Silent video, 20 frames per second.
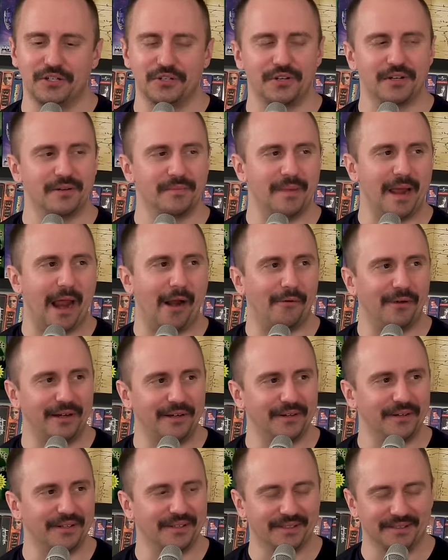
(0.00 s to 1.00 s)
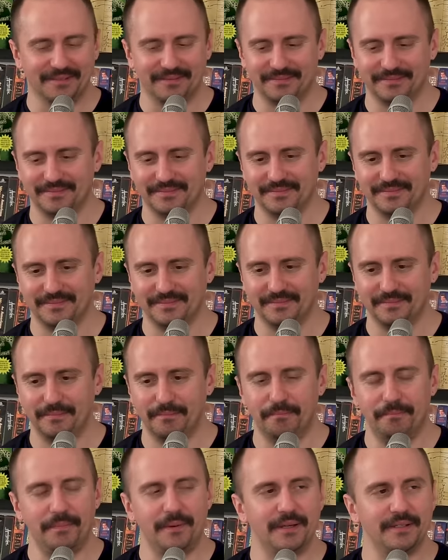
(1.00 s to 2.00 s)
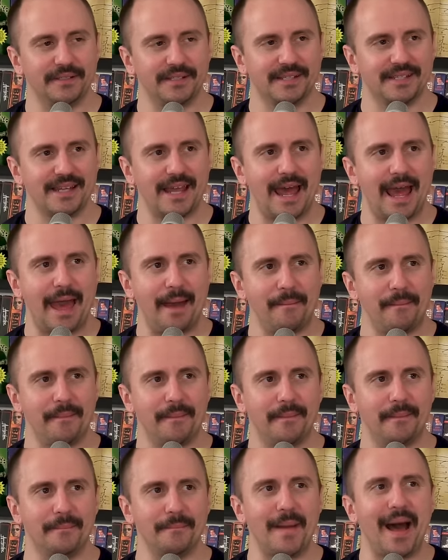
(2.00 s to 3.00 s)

should have married her. But Sam.